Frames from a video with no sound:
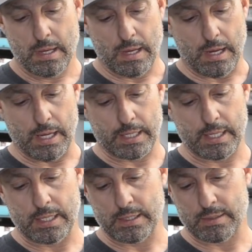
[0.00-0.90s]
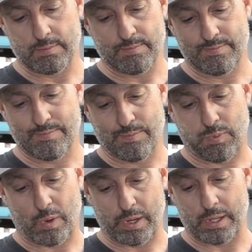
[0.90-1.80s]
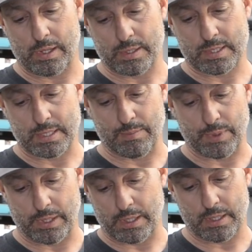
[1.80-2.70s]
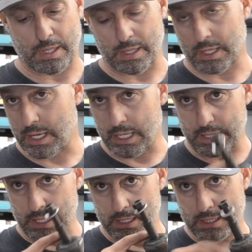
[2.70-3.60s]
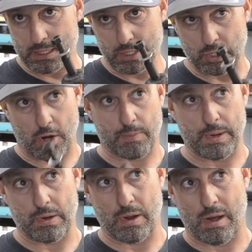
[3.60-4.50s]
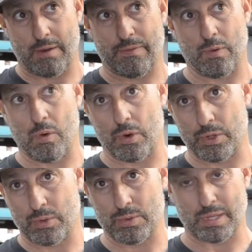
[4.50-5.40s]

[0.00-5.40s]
I can pretty simply either cut this shock mount off or use,